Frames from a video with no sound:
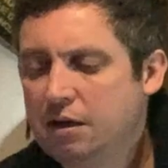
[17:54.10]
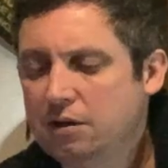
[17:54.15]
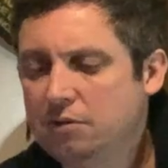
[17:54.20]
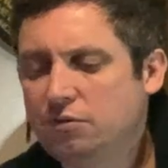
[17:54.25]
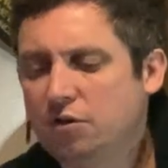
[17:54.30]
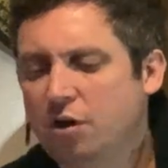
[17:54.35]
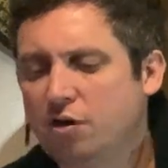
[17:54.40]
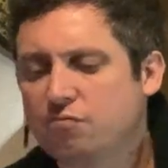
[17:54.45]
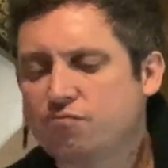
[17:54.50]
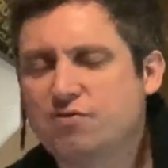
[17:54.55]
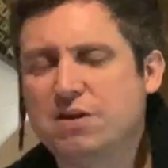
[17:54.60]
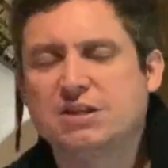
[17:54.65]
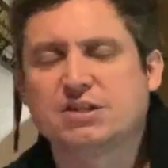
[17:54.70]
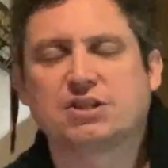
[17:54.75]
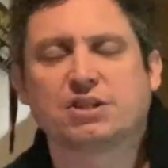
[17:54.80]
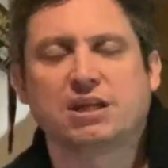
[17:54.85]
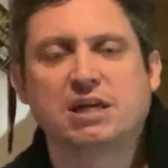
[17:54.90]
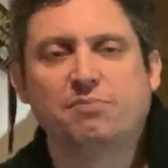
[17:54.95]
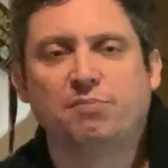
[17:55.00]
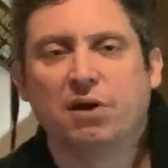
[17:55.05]
not a
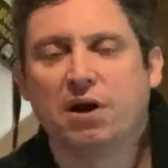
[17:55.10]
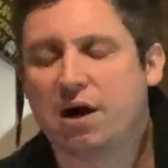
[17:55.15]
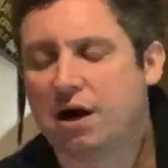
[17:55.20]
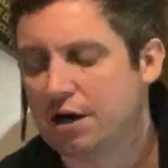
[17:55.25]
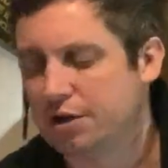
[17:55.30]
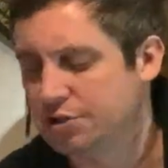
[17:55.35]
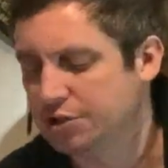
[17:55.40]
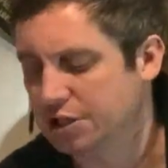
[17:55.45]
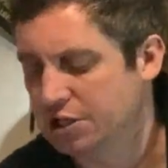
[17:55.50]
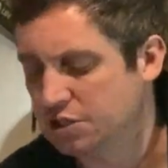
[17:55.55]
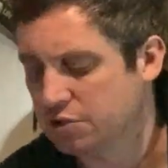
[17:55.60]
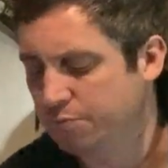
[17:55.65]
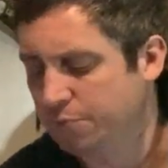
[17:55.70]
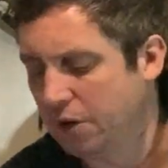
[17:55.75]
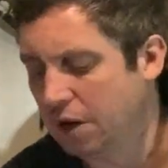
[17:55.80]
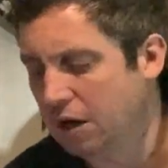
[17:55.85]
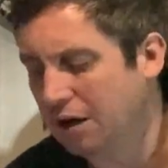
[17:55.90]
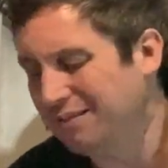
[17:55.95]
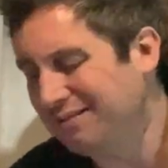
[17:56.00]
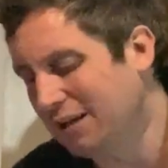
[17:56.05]
risky purchase,
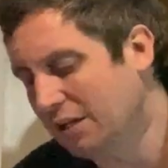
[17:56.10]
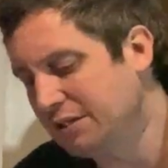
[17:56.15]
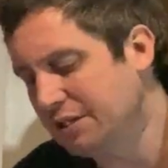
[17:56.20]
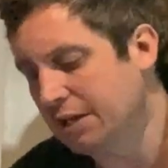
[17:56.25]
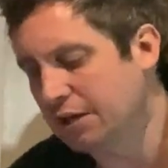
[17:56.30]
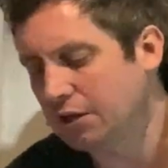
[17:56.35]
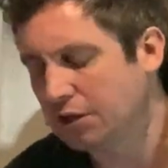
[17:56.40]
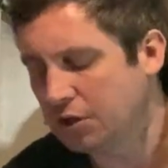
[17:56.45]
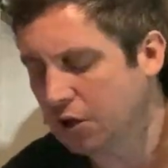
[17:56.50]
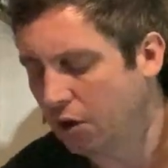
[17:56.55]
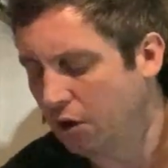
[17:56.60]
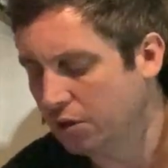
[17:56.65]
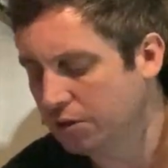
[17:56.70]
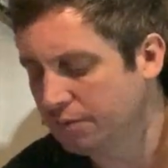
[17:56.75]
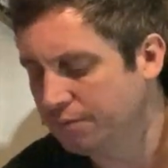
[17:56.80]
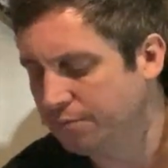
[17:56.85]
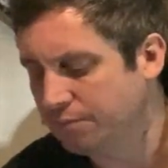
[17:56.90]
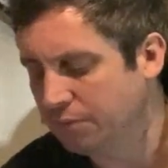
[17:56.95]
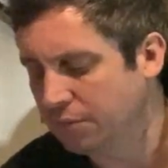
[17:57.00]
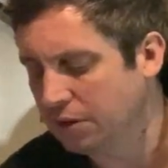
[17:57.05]
but I didn't kind of,